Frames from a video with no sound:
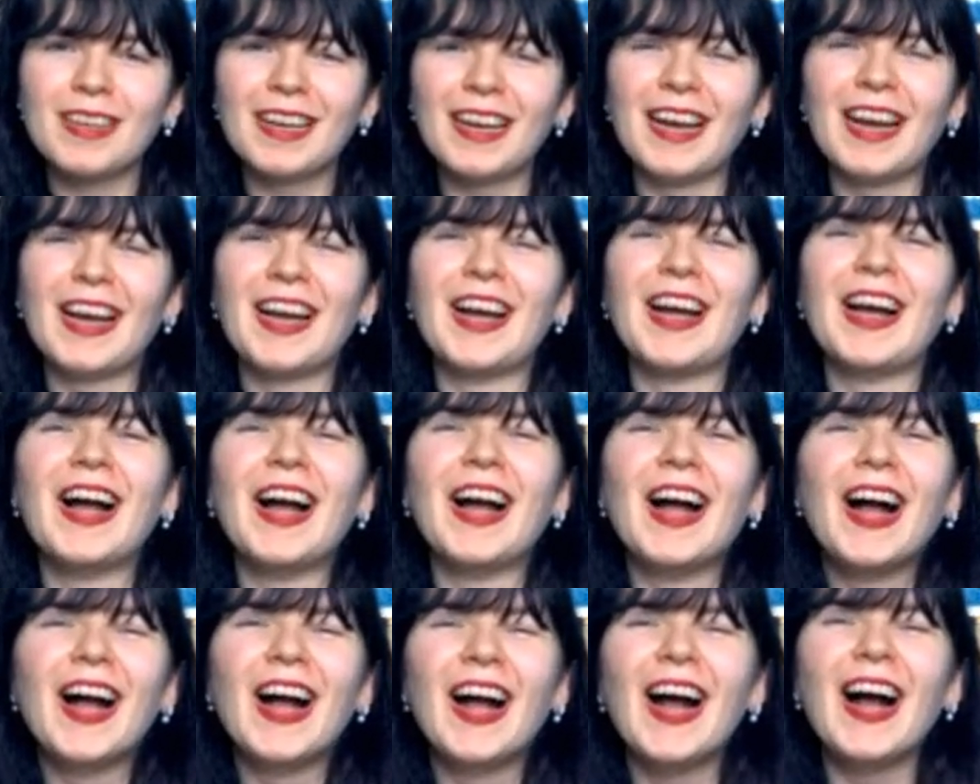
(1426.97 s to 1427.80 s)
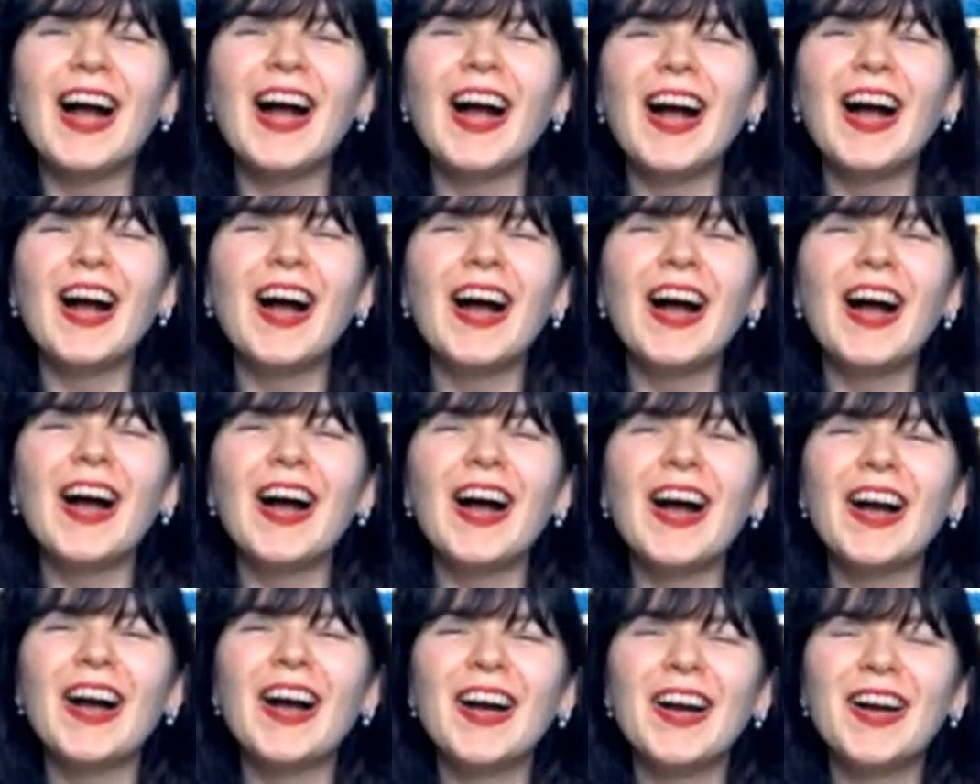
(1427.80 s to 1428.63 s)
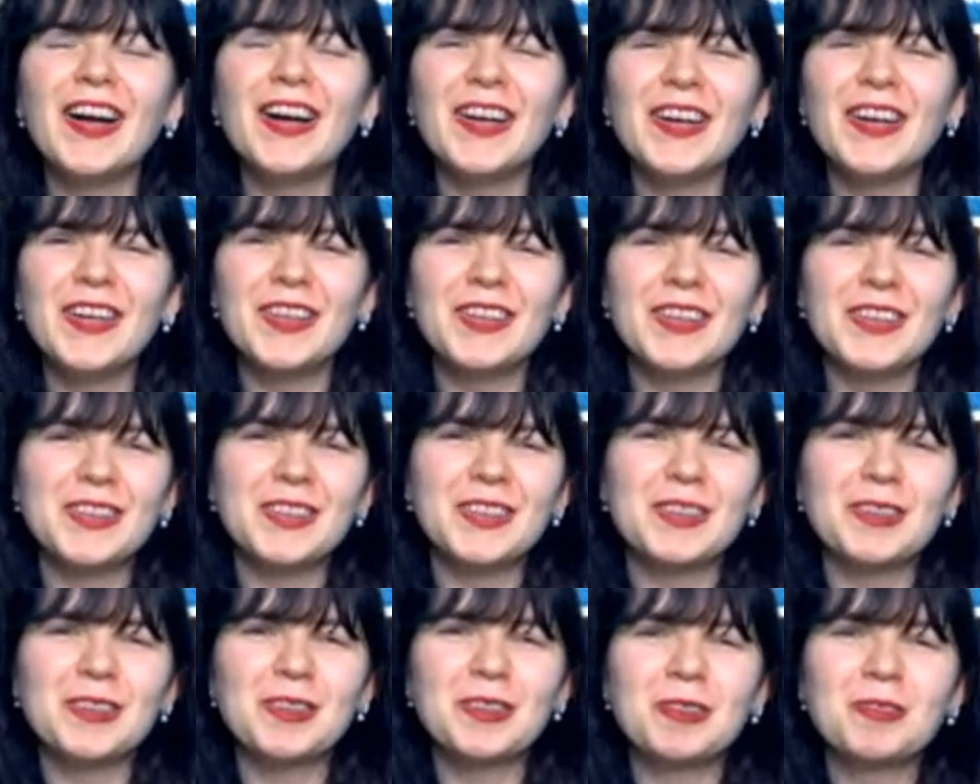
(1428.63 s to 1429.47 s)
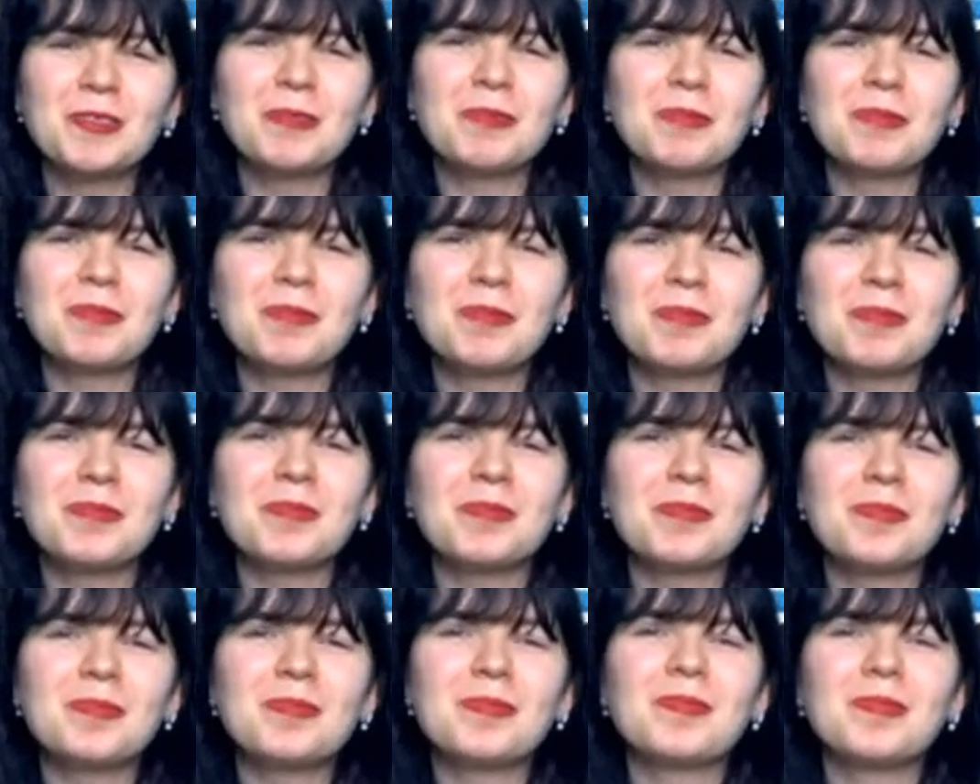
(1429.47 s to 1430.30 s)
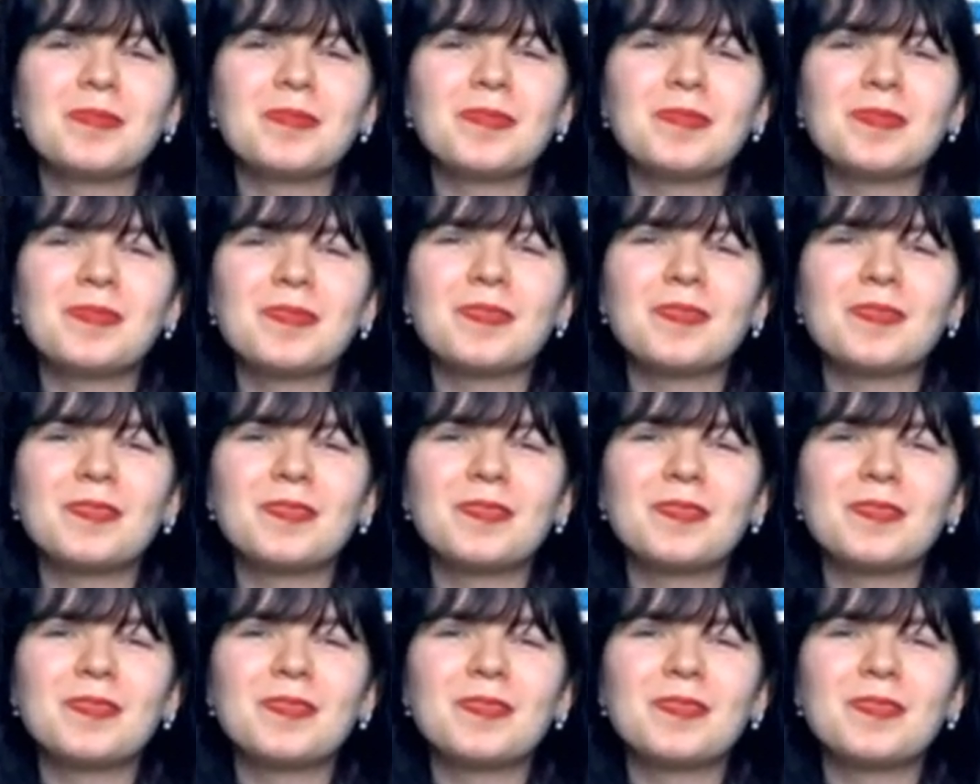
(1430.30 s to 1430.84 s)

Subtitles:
This person isn't speaking.